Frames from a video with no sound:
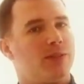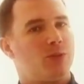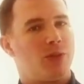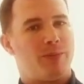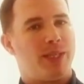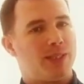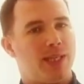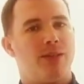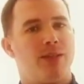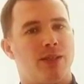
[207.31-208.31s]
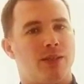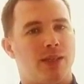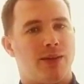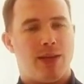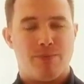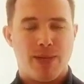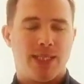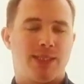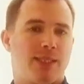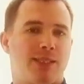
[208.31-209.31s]
to what it means here and now. It
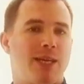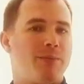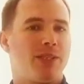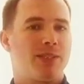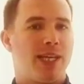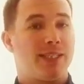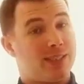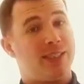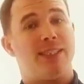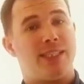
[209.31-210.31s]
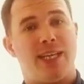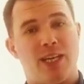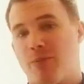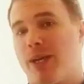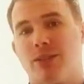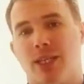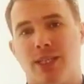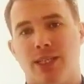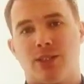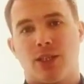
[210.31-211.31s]
means the same in the States as it did here about
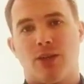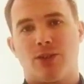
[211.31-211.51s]
10 years ago.